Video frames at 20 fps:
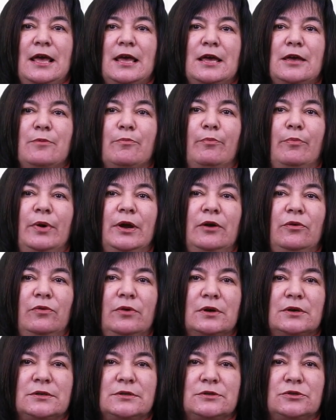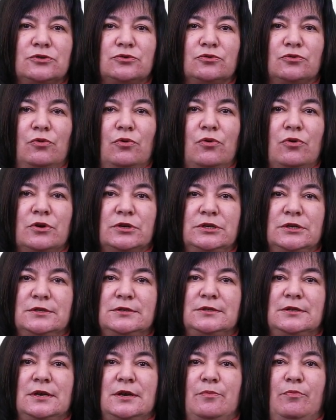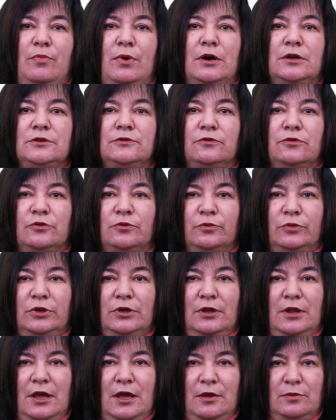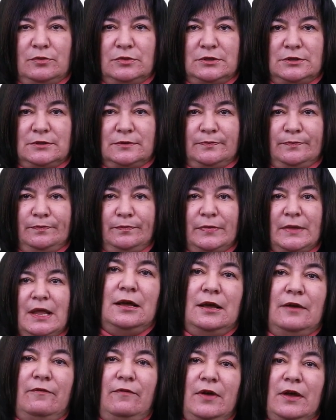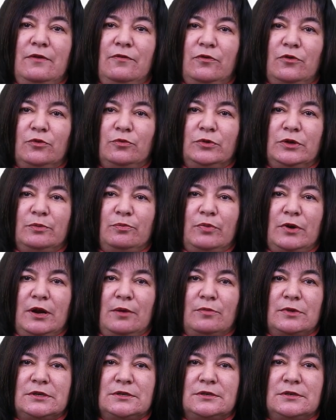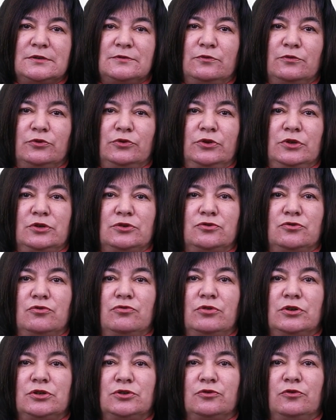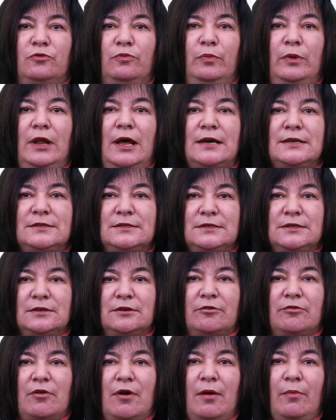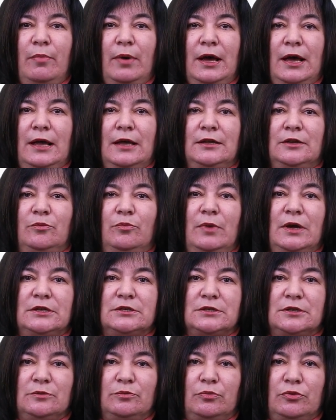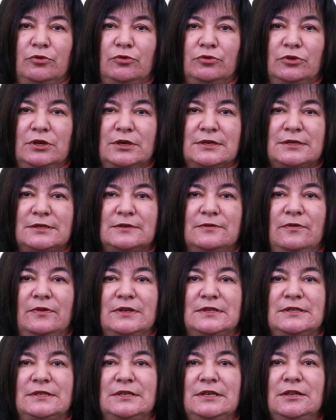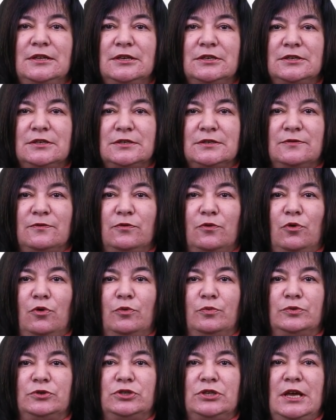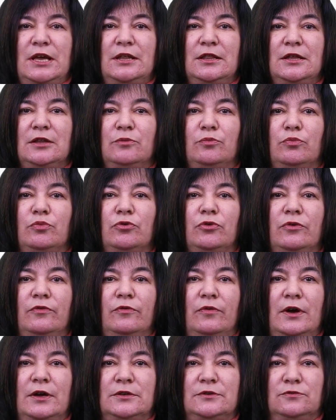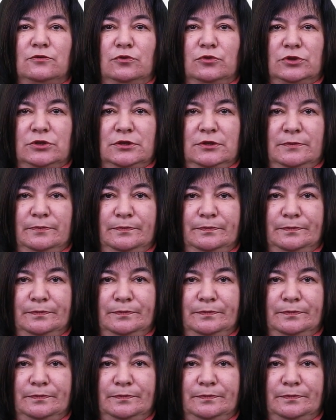impervious to odors apart from the names. Away from the premises for the storage of plastic, rubber, and metal products, facilities for obtaining purified water.